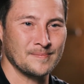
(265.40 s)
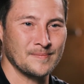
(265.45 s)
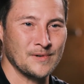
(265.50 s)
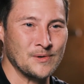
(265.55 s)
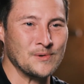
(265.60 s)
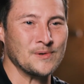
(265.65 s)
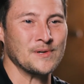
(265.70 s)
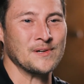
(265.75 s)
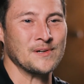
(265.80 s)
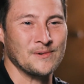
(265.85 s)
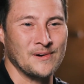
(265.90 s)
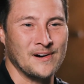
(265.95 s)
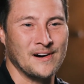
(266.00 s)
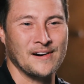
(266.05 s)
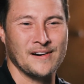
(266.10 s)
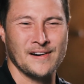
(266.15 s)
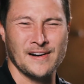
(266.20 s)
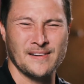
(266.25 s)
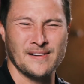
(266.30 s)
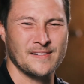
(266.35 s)
who you
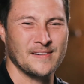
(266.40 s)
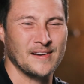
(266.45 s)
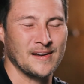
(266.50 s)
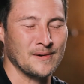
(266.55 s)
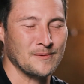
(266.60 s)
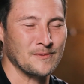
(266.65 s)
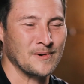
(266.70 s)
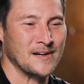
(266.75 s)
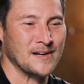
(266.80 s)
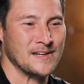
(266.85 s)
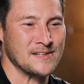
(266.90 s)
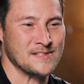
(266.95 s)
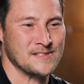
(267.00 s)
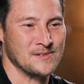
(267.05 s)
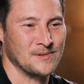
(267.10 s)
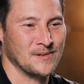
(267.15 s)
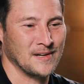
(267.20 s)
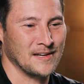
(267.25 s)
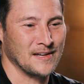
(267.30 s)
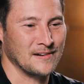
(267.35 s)
are and what He's
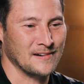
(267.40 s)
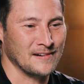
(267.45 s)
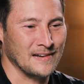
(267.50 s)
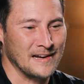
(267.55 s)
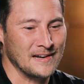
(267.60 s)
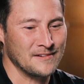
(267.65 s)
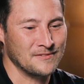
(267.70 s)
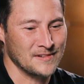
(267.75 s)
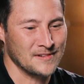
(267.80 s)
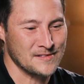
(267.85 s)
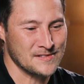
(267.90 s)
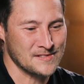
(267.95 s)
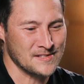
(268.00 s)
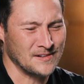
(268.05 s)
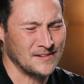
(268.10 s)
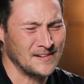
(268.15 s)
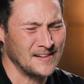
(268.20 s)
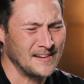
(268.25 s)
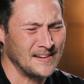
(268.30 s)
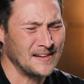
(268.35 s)
doing in your life. And
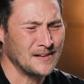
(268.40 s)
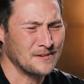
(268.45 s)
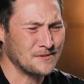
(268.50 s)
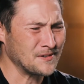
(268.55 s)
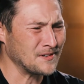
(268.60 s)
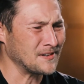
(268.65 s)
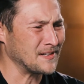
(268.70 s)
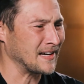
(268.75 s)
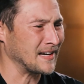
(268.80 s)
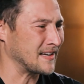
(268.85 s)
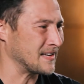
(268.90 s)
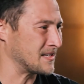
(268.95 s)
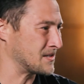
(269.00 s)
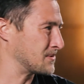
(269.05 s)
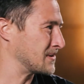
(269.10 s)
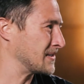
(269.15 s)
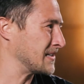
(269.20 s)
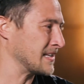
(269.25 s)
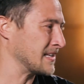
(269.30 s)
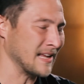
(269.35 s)
so I feel like
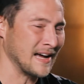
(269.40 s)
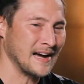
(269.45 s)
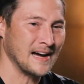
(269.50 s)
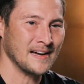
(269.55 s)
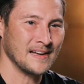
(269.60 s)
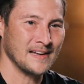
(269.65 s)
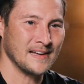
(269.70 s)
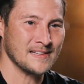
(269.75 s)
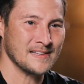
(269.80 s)
it's really that.